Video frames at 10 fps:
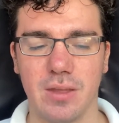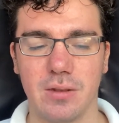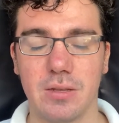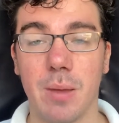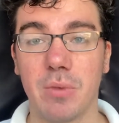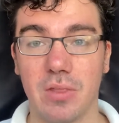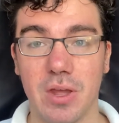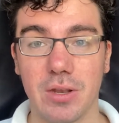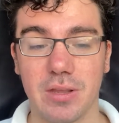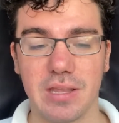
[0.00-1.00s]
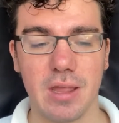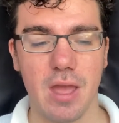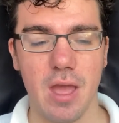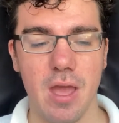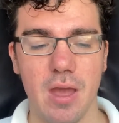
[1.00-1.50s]
Demna, that is.
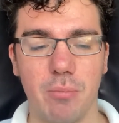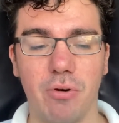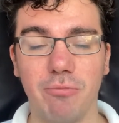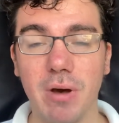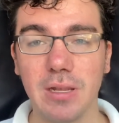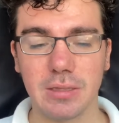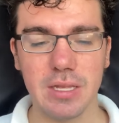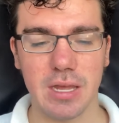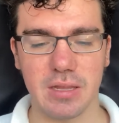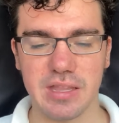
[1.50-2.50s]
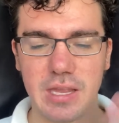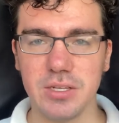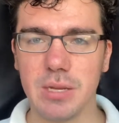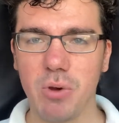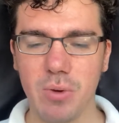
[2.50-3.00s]
Bovmal and Leah
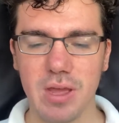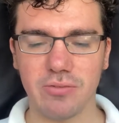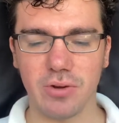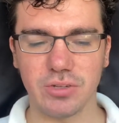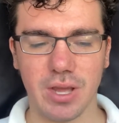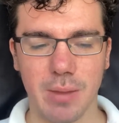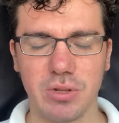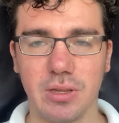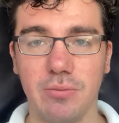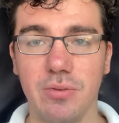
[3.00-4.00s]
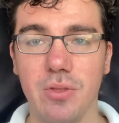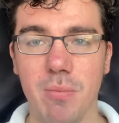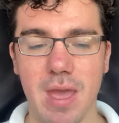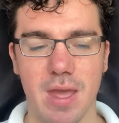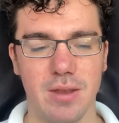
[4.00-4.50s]
sent him away for a time to live with a
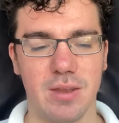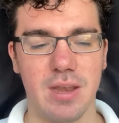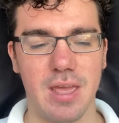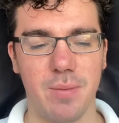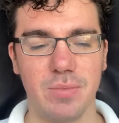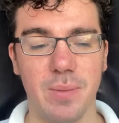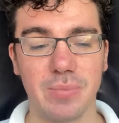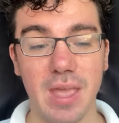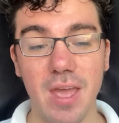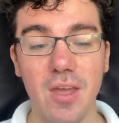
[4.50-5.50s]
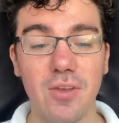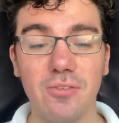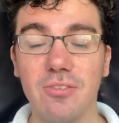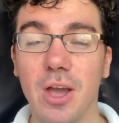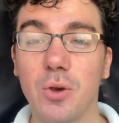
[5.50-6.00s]
man named
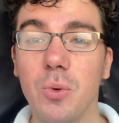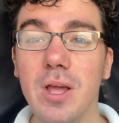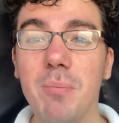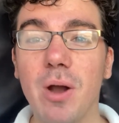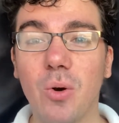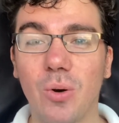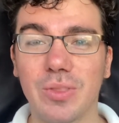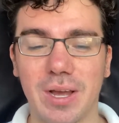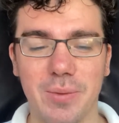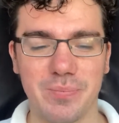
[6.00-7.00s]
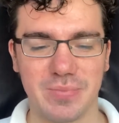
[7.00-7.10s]
Fiaquil Macona.